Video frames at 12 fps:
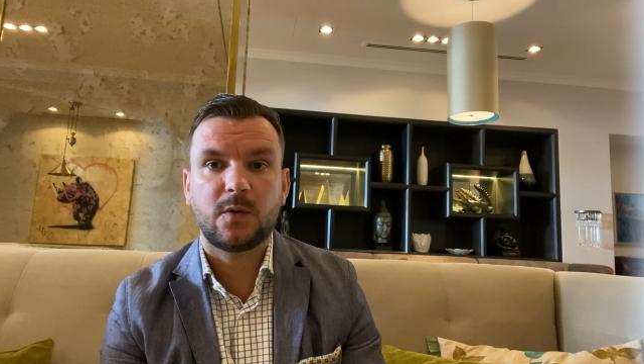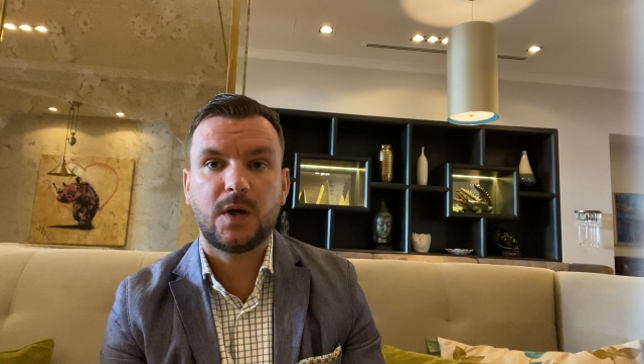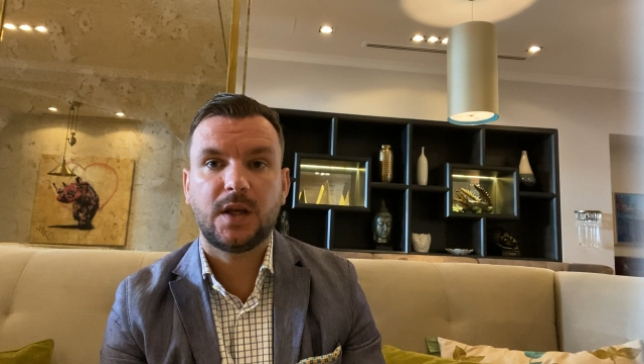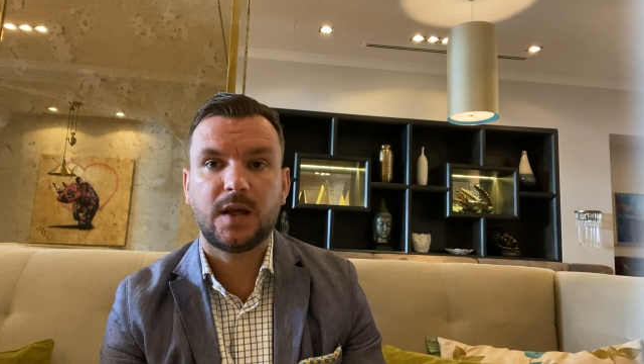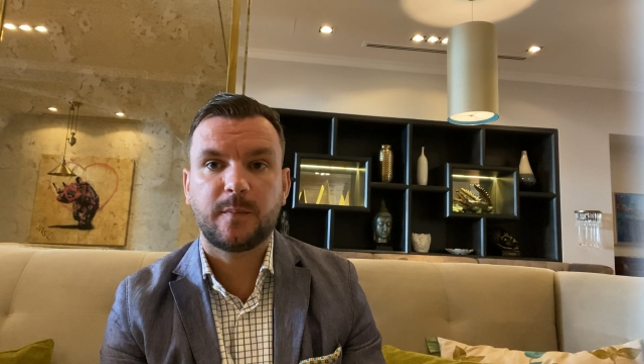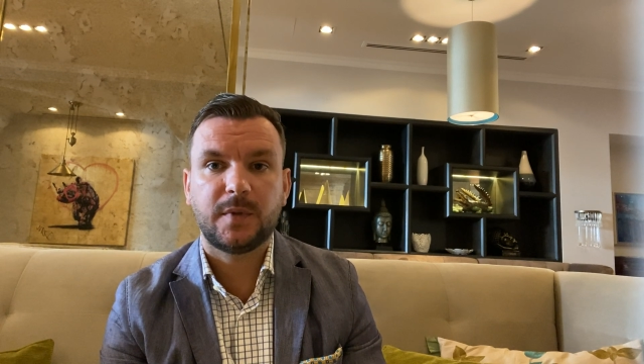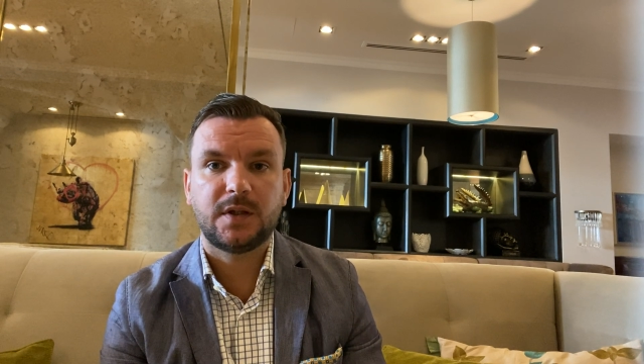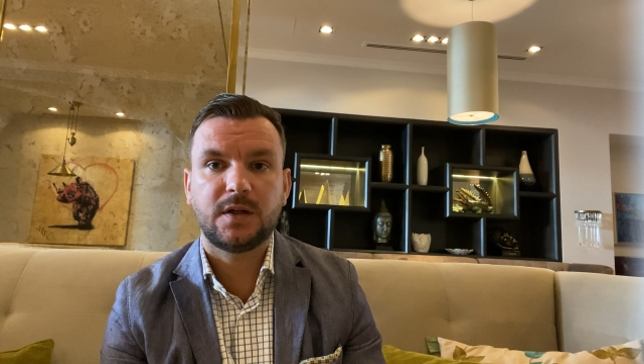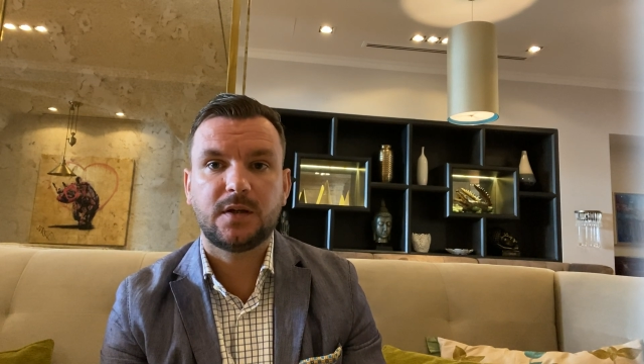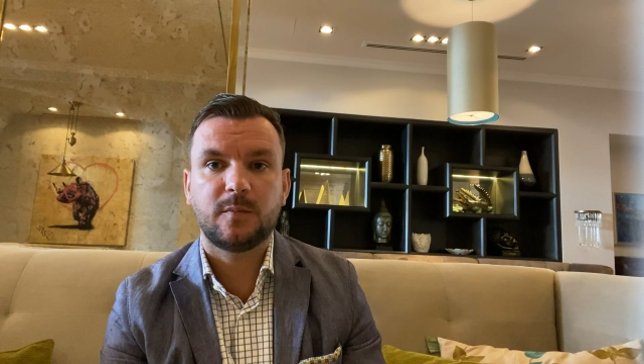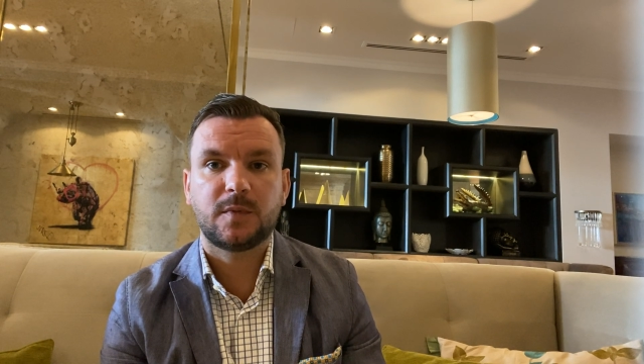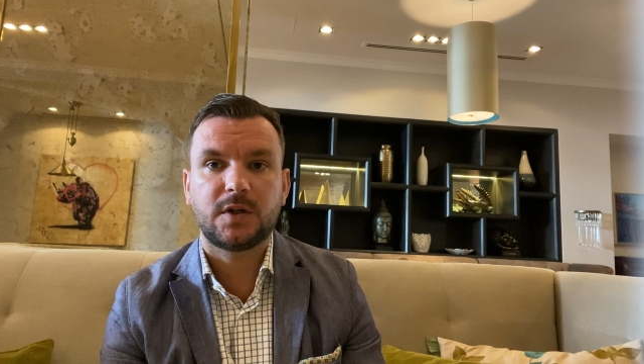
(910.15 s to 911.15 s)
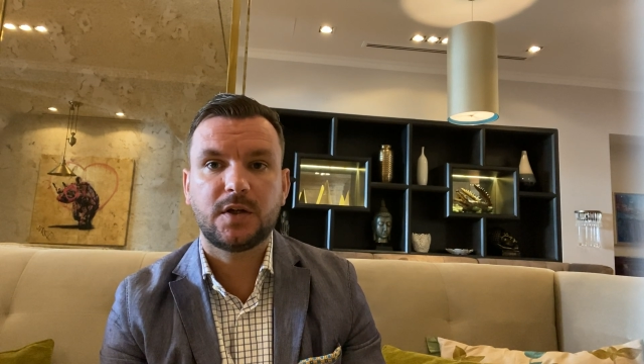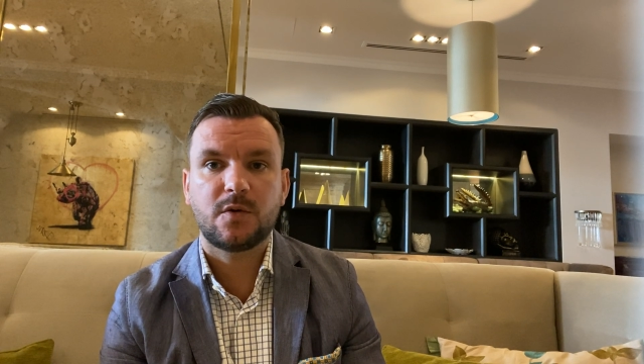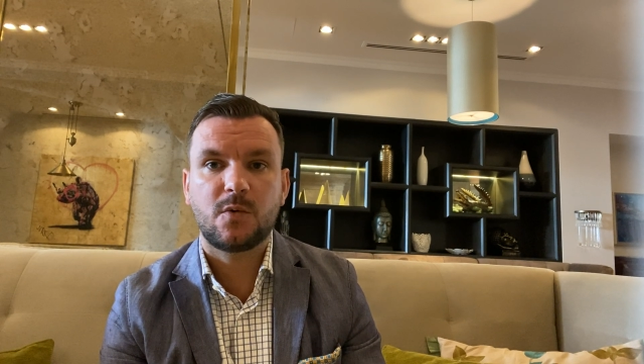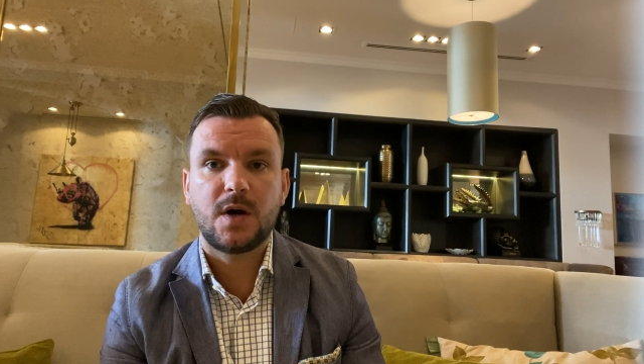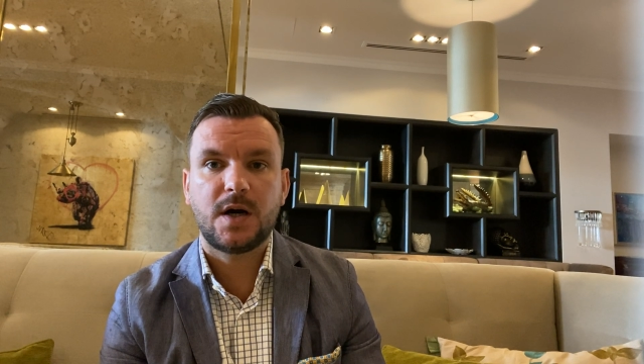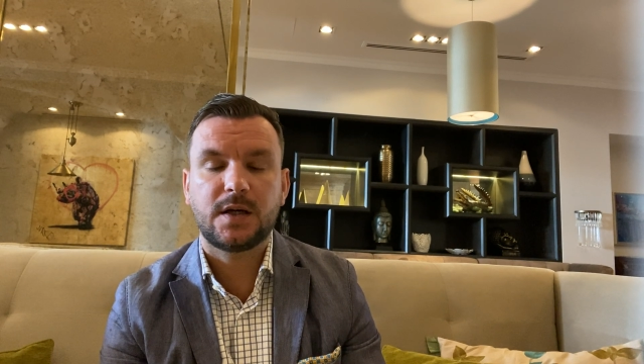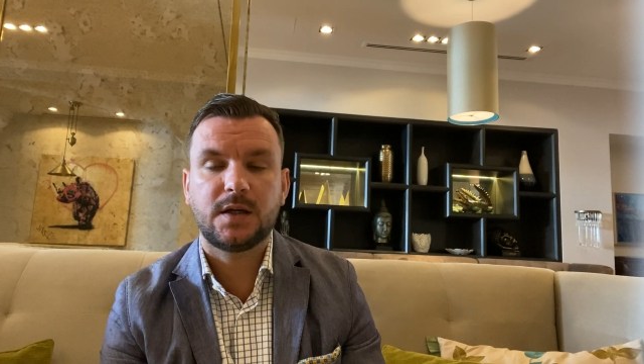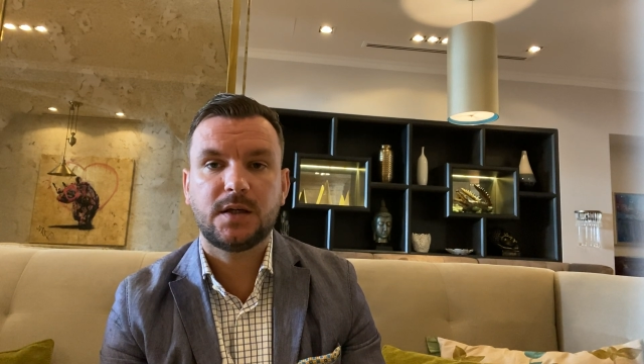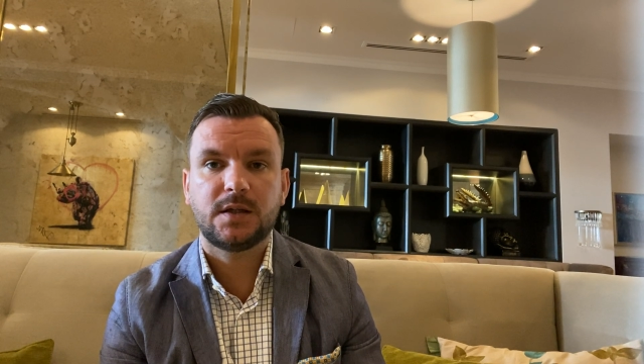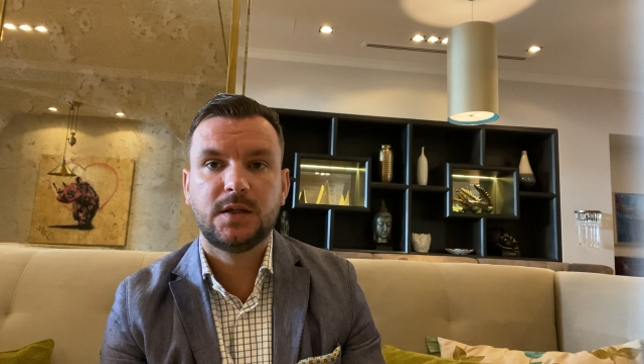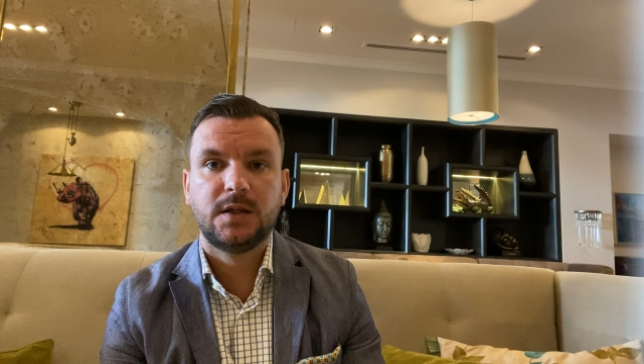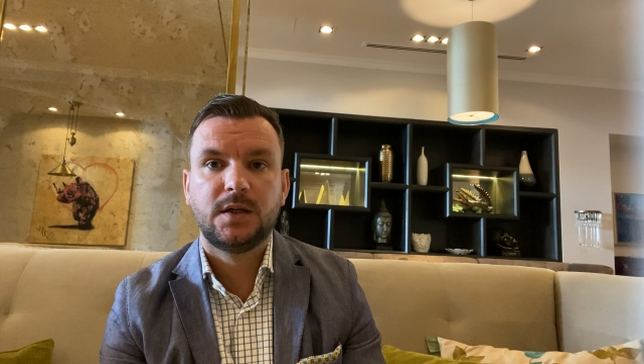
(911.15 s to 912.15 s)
Quite like medical marijuana,